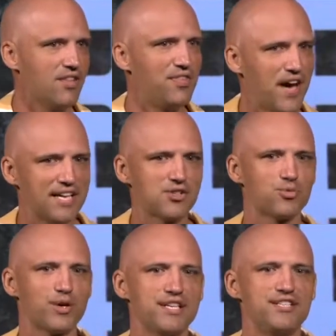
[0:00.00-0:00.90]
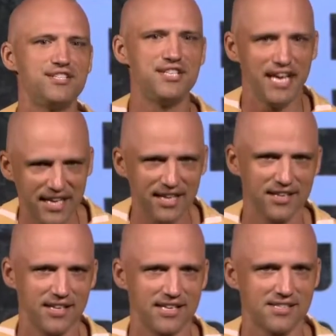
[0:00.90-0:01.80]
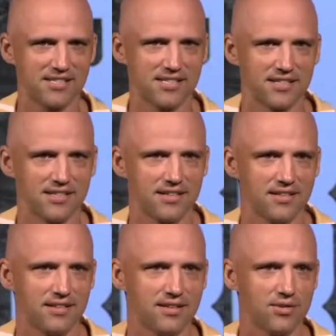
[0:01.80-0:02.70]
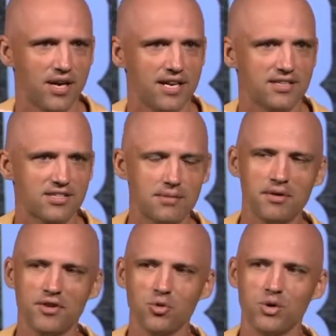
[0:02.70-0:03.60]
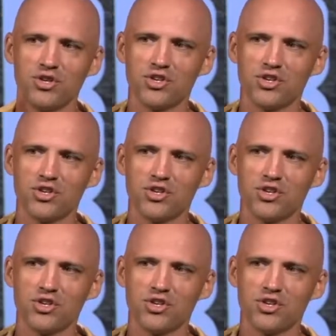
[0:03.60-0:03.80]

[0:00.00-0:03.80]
that's ridiculous. Right? Some of you, when you're